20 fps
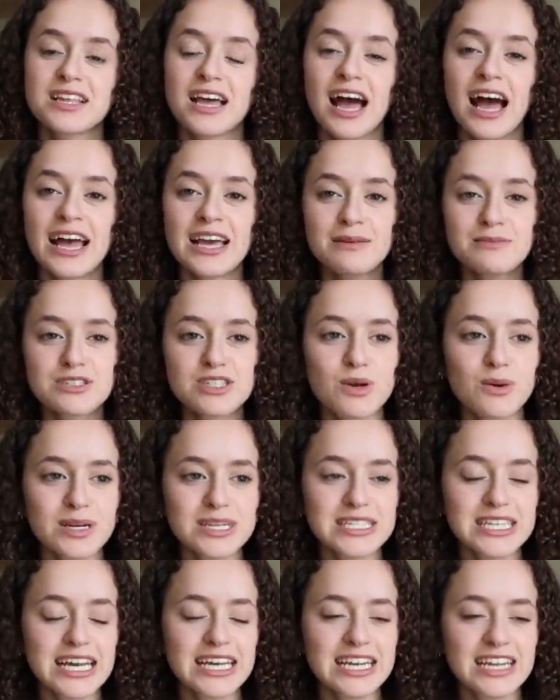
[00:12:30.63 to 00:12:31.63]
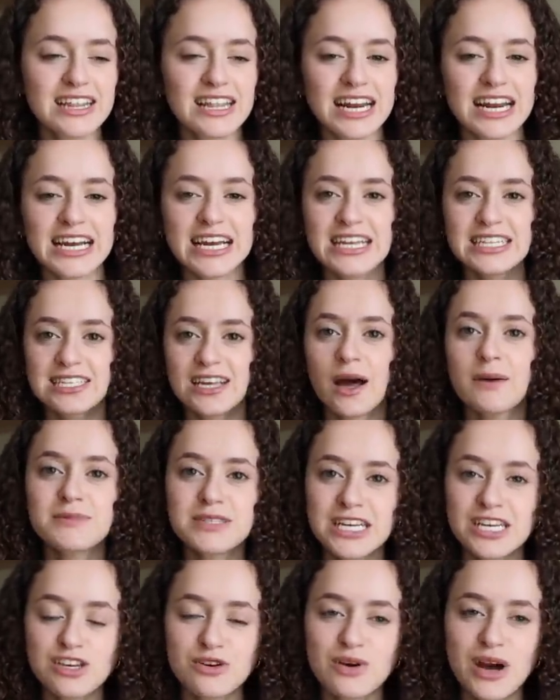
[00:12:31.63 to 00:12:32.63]
I am so excited that I get to
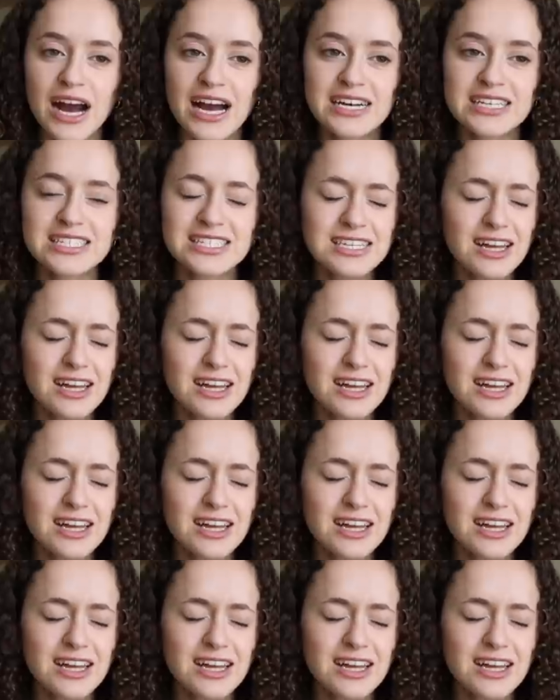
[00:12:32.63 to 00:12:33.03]
update you guys